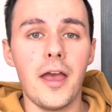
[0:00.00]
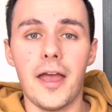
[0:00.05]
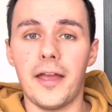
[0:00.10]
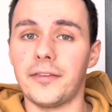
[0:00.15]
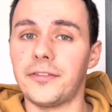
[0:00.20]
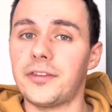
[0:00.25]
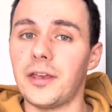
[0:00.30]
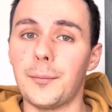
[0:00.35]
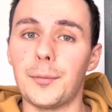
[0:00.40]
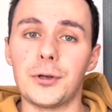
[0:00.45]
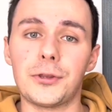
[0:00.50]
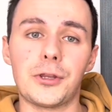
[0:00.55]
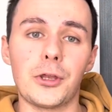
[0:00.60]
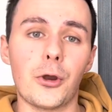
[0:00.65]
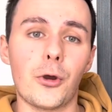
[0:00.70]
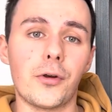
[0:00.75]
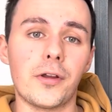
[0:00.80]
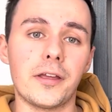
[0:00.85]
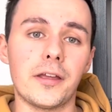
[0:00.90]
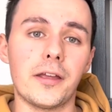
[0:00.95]
and
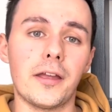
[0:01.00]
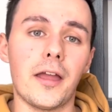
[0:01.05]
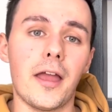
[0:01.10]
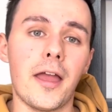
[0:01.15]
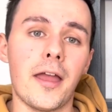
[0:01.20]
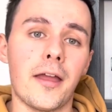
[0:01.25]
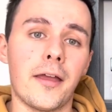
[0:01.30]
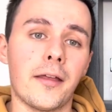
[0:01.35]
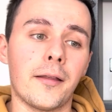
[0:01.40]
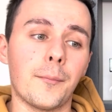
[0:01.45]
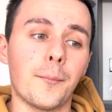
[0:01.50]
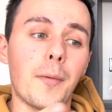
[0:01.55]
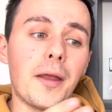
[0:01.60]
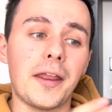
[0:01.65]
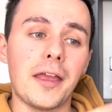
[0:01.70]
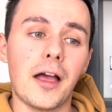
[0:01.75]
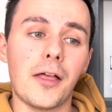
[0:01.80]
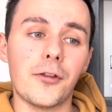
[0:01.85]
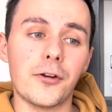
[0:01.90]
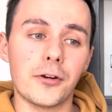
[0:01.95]
SaberTheory and
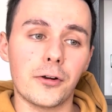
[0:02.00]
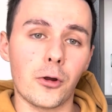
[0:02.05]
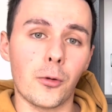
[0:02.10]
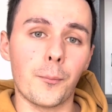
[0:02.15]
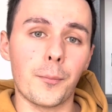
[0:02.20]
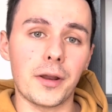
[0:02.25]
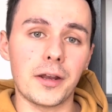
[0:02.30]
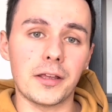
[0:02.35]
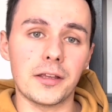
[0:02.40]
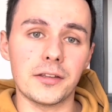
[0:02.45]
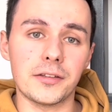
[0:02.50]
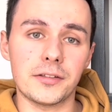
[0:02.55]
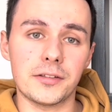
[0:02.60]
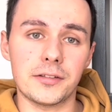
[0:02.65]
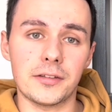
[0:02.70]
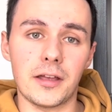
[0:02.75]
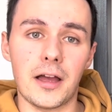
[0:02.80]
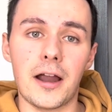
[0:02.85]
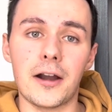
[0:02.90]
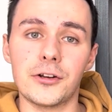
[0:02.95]
many other
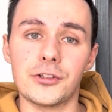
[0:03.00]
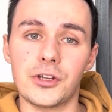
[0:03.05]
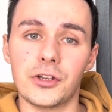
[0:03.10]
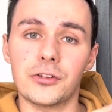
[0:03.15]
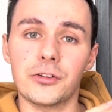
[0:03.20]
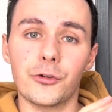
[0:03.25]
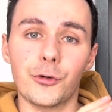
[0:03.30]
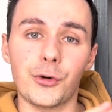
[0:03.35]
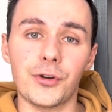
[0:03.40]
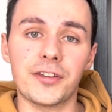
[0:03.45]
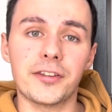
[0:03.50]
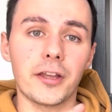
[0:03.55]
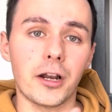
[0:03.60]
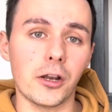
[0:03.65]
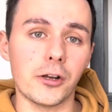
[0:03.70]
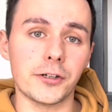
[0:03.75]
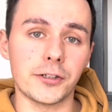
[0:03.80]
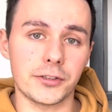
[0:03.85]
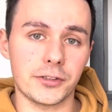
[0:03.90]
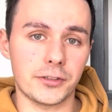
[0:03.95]
companies are just
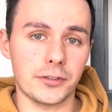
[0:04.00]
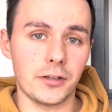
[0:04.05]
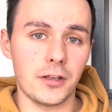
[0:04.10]
resellers.